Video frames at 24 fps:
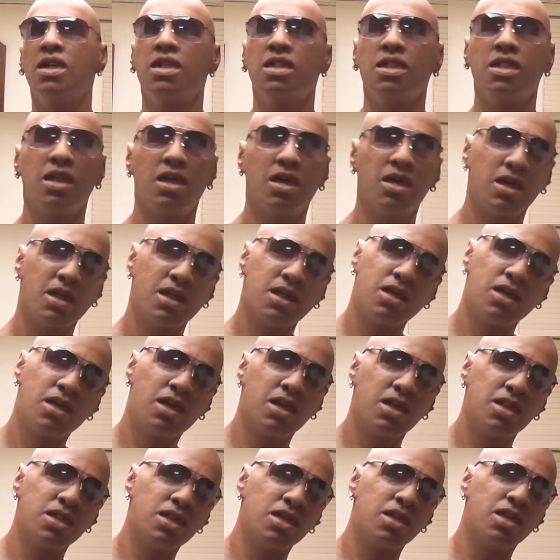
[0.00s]
so it
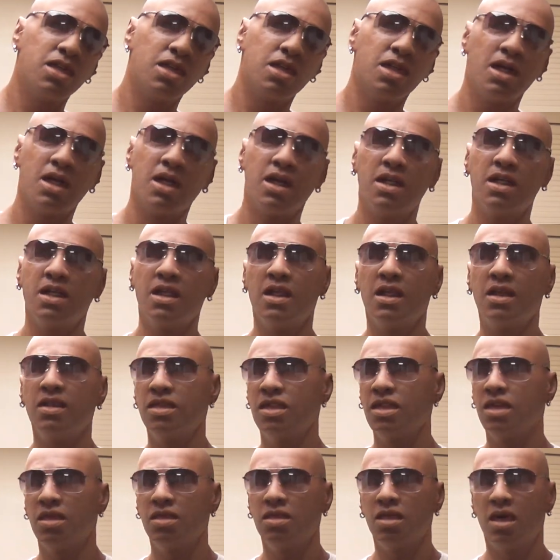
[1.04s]
also kind of
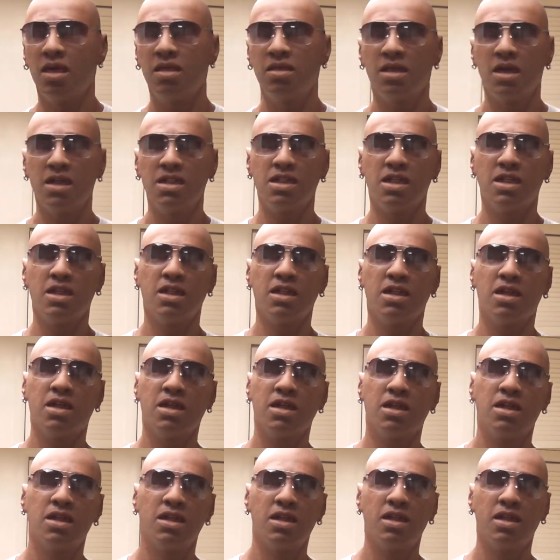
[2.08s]
gives you a more
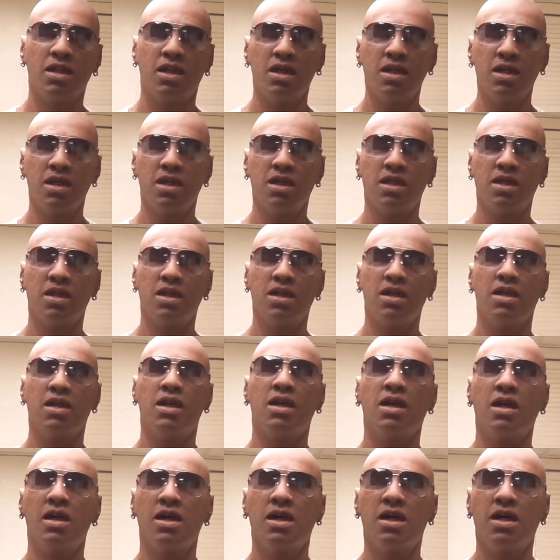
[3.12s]
muscular look.
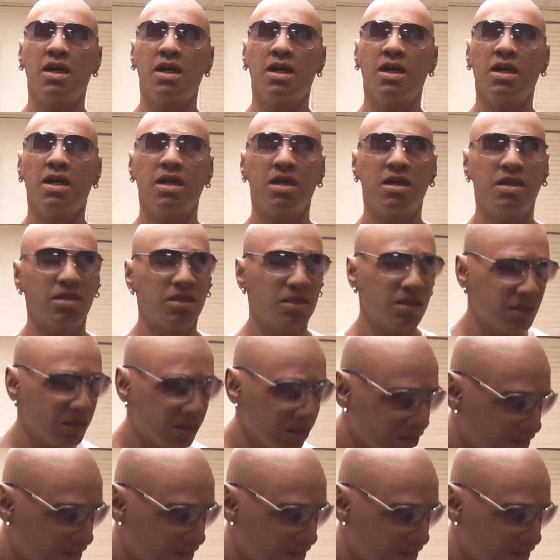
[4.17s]
You